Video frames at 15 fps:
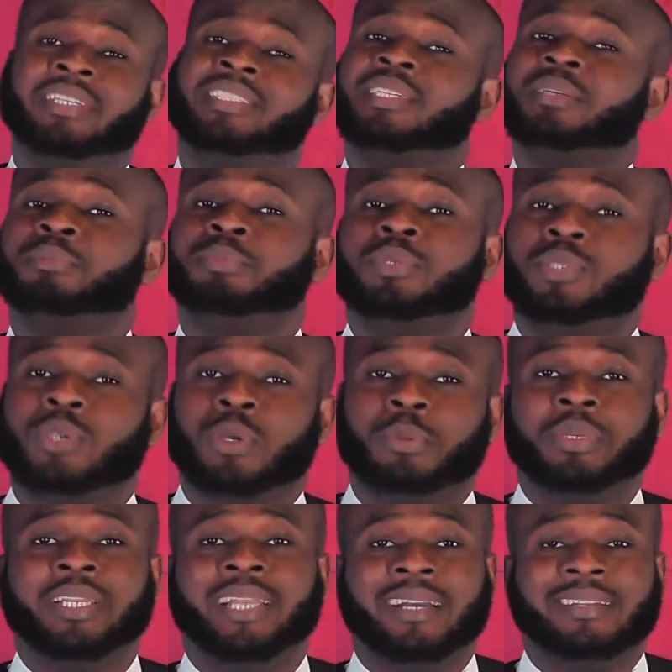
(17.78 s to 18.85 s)
simple
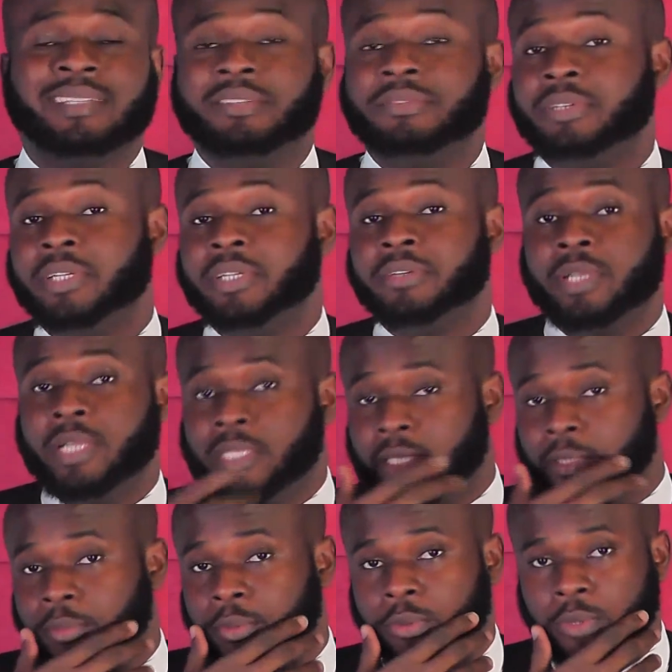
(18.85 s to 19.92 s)
topic and a very
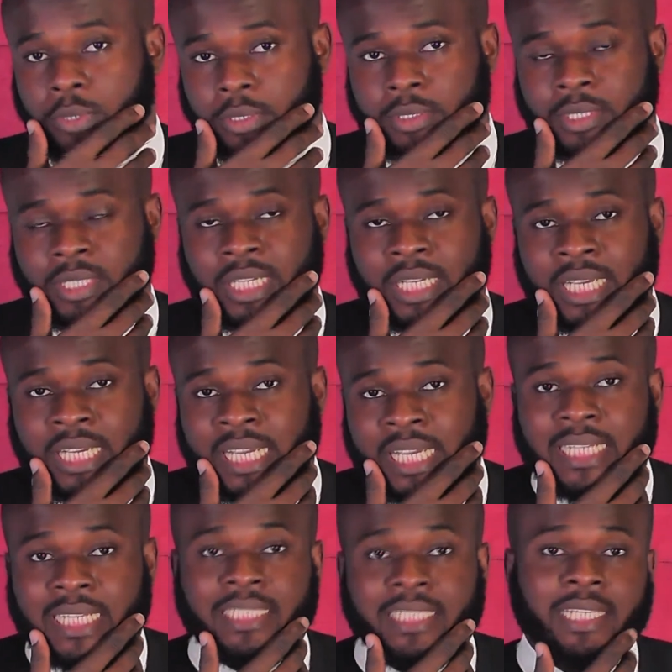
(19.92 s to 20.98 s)
relatable one,
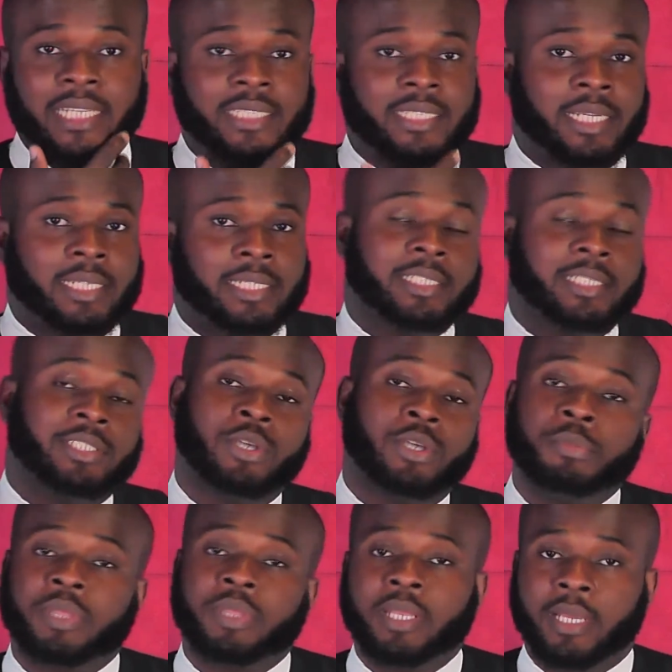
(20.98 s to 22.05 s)
in the sense that this is
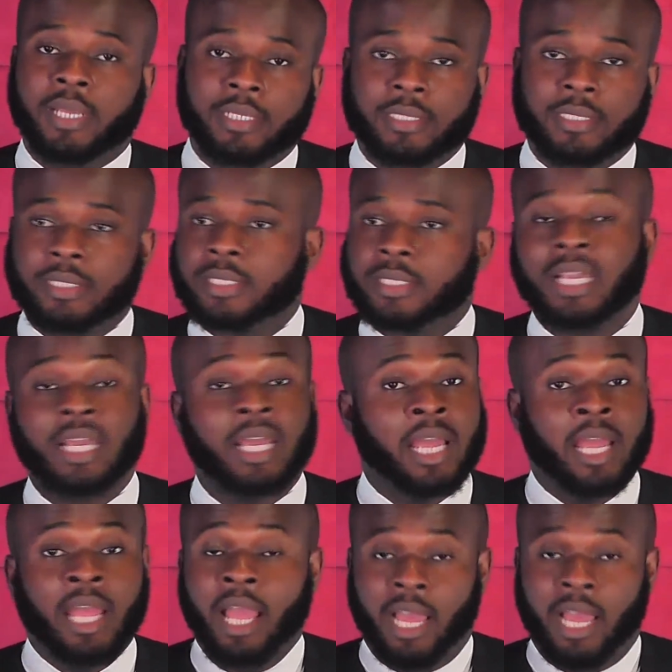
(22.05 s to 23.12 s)
something that
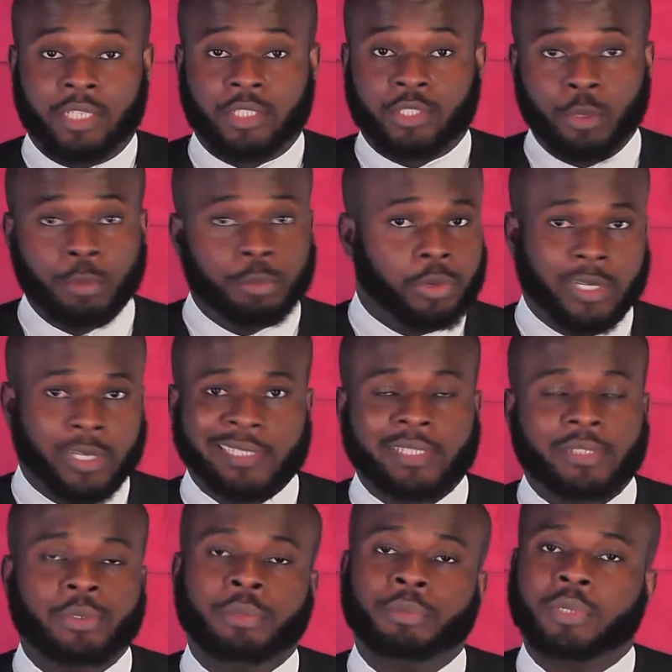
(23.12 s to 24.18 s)
at some
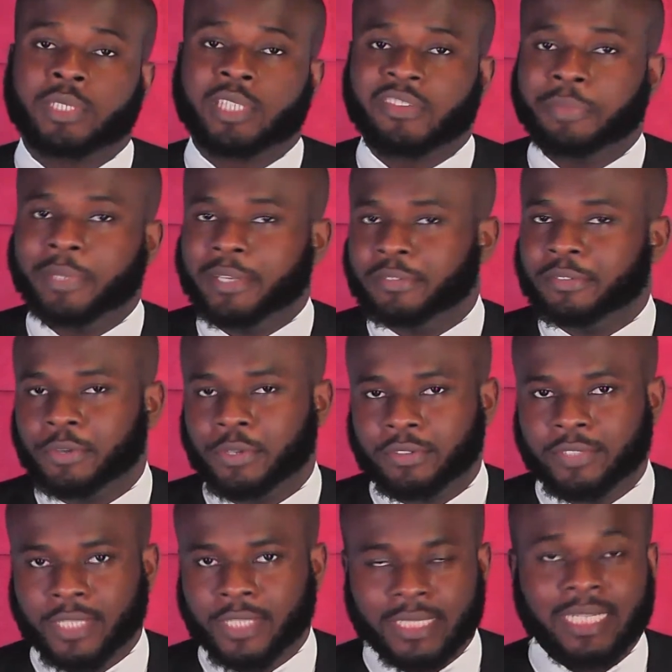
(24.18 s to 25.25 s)
point we must have been
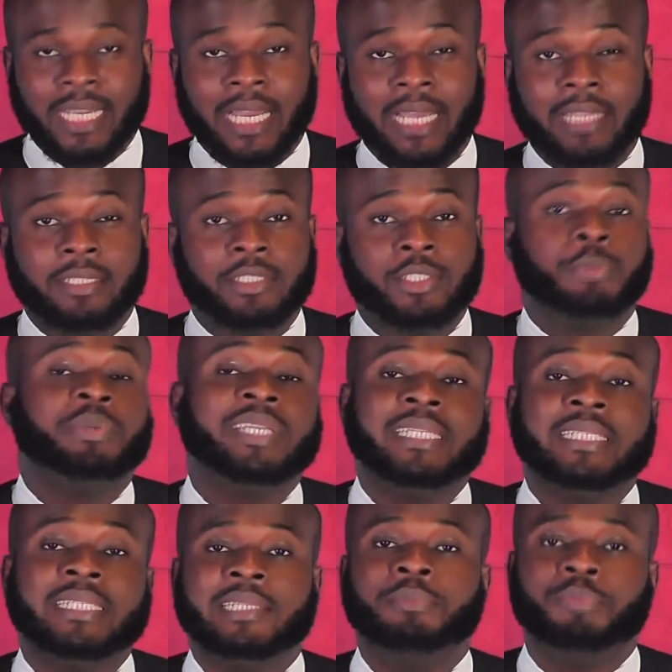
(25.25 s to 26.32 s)
involved in. And the topic
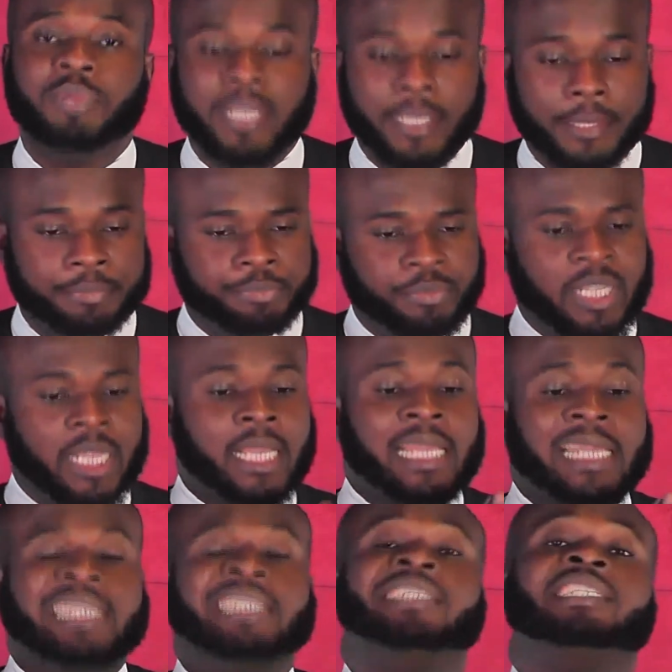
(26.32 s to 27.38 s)
is simply
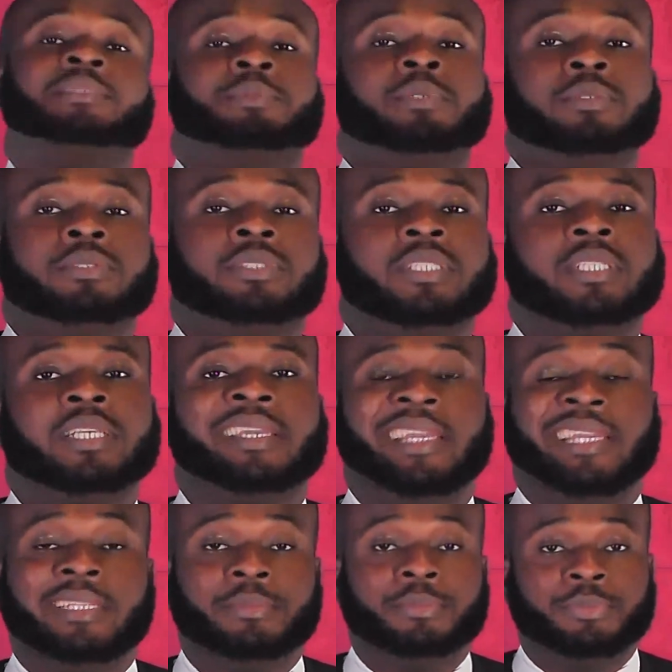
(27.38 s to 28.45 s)
disputes
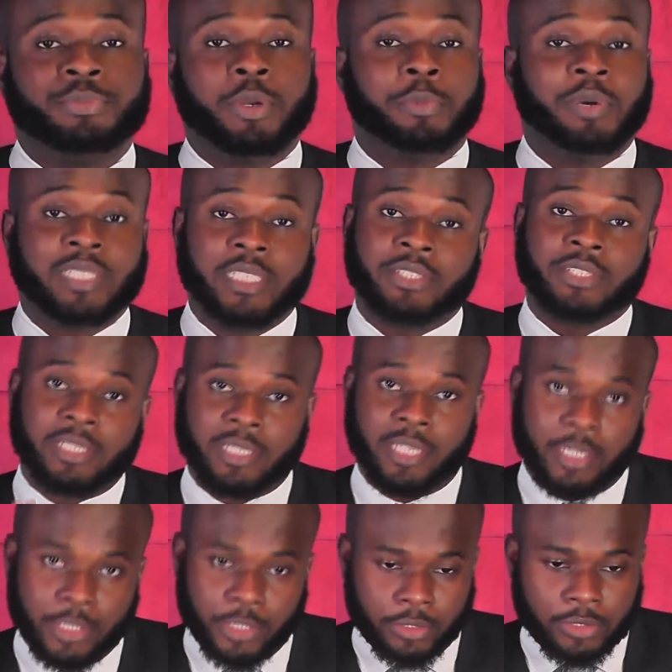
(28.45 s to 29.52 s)
in property
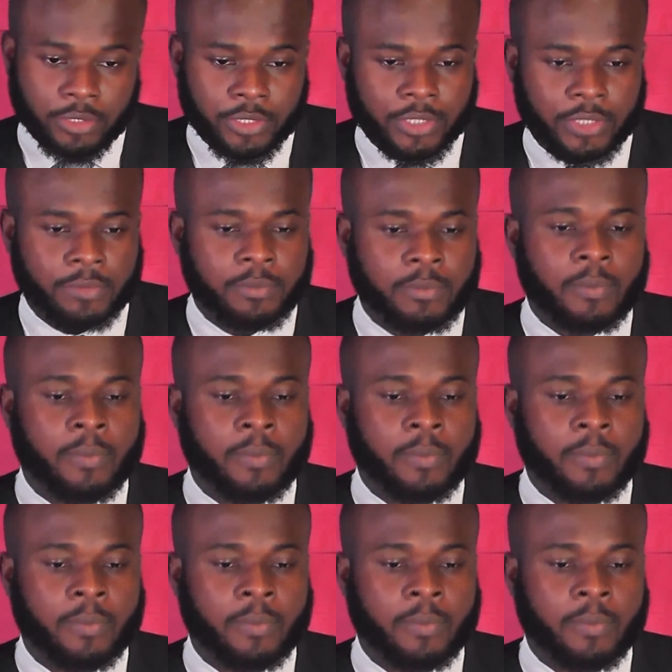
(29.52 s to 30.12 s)
transactions,